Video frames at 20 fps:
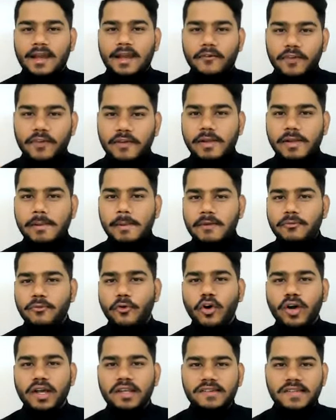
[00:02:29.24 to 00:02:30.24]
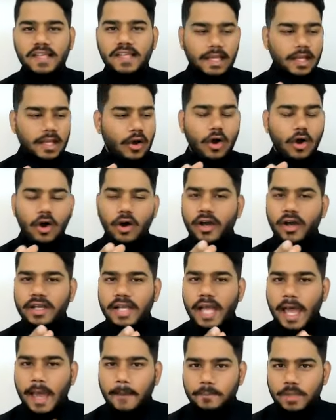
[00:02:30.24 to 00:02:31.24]
We will be focusing on
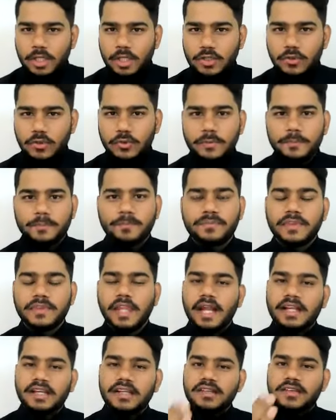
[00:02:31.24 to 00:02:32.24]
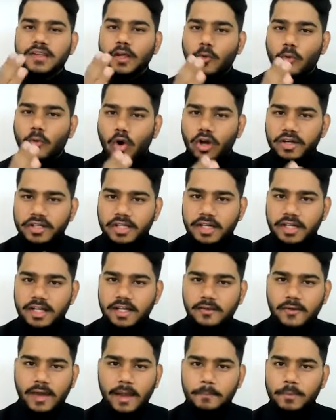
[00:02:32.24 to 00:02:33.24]
aptitude, that is the
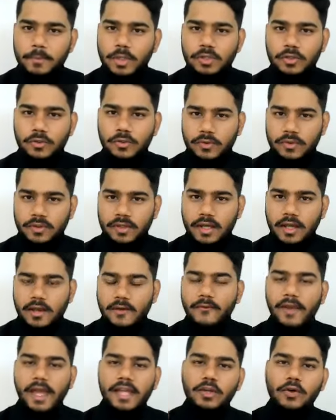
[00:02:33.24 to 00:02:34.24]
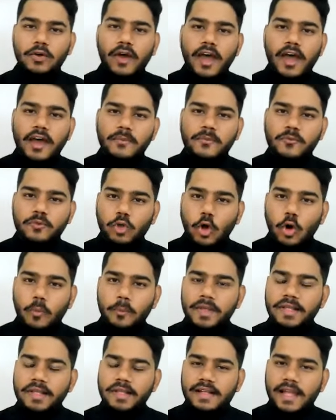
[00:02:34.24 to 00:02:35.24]
quantitative aptitude, where you have
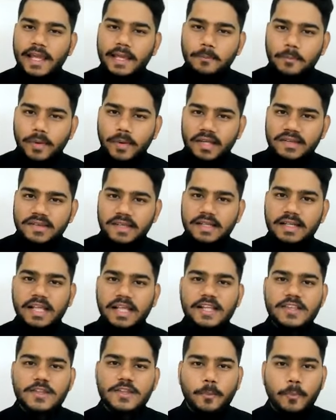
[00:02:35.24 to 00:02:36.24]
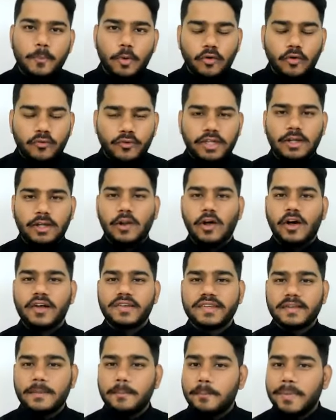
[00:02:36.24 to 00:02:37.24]
topics like percentage, profit
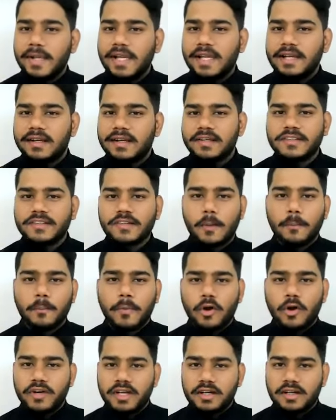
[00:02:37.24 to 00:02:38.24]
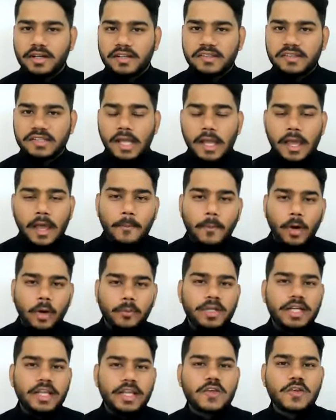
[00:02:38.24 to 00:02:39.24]
loss, simple interest, compound interest,
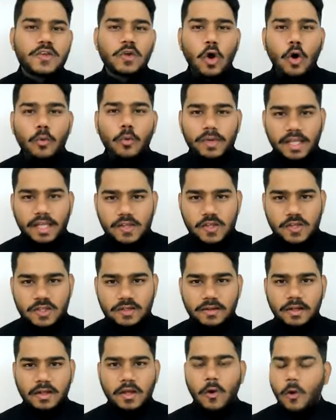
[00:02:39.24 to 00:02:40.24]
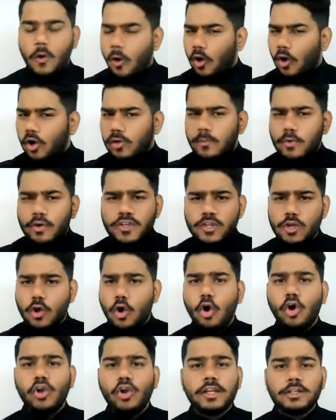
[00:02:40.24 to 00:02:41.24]
permutation, combination, almost
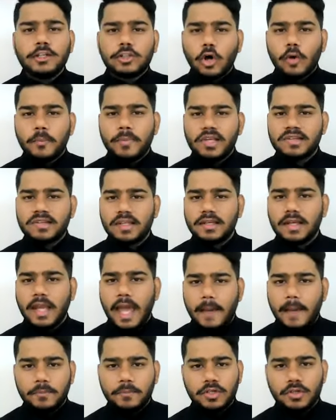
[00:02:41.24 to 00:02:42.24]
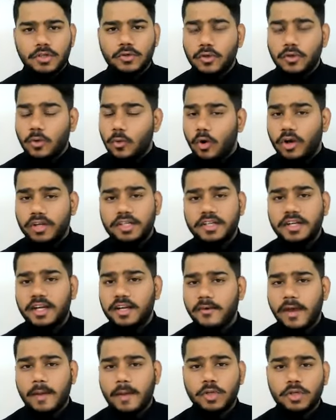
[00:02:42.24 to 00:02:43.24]
all the topics in aptitude,
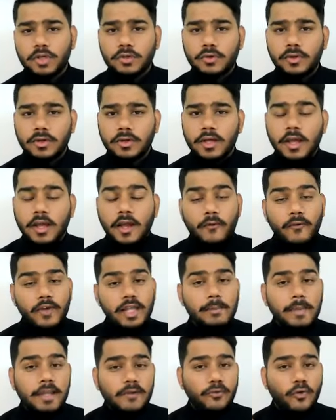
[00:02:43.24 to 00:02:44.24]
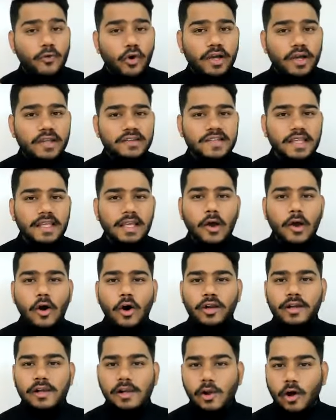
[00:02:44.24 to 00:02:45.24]
quantitative aptitude. We'll be focusing
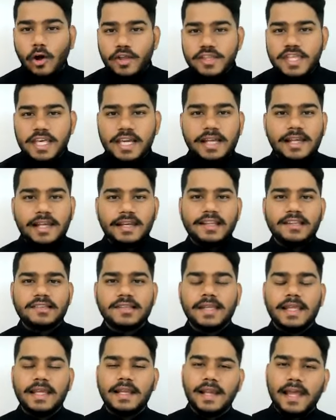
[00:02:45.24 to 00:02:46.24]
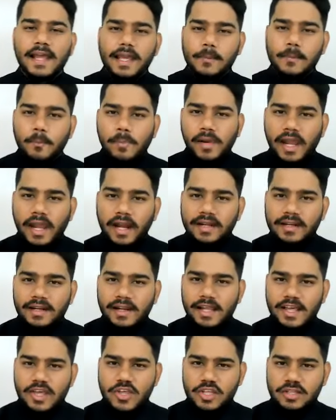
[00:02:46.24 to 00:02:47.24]
on logical reasoning like blood
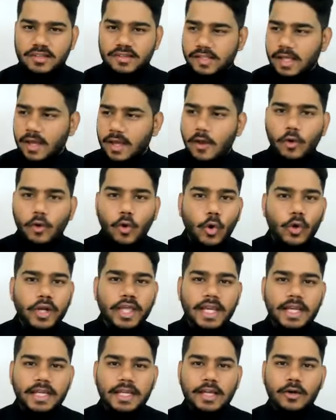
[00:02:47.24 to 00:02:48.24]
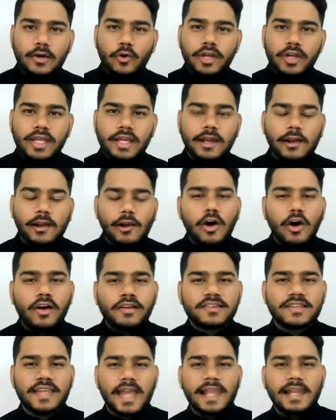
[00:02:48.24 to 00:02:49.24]
relations, coding and decoding,
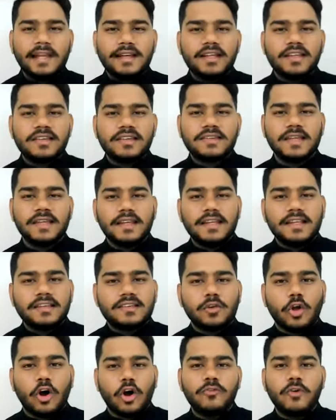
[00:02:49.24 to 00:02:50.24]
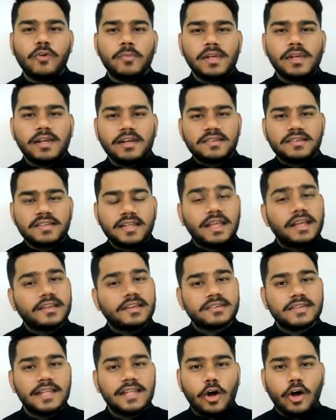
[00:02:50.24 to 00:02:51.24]
clocks, calendars, series, non-verbal reasoning,
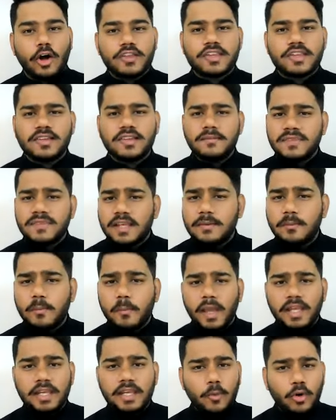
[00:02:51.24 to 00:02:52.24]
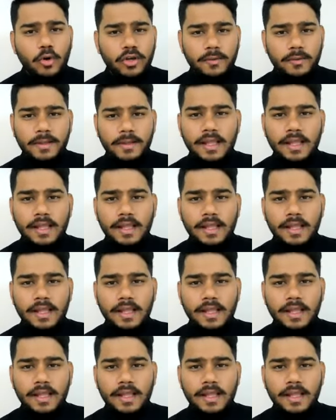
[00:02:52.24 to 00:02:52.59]
syllogisms, and many more.